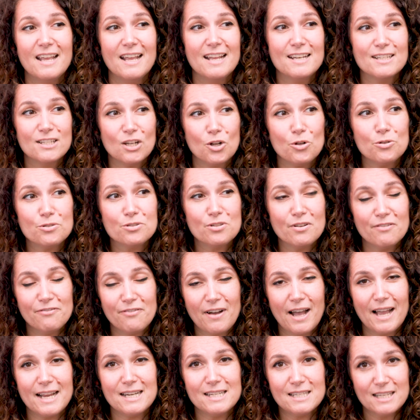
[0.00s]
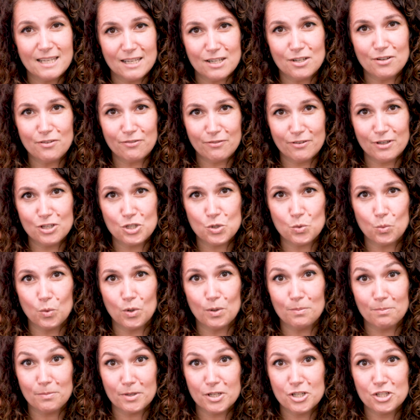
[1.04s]
and to also find
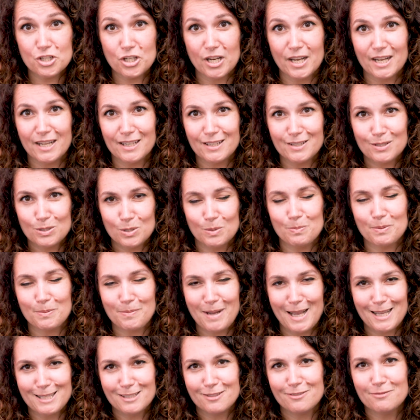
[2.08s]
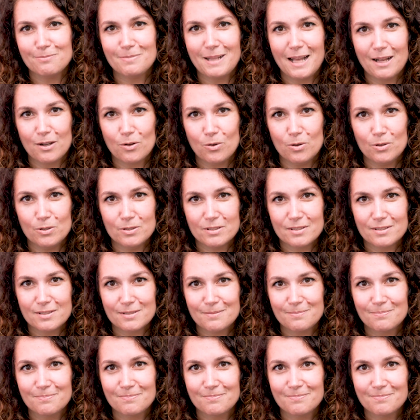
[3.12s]
individual merging supermassive black holes.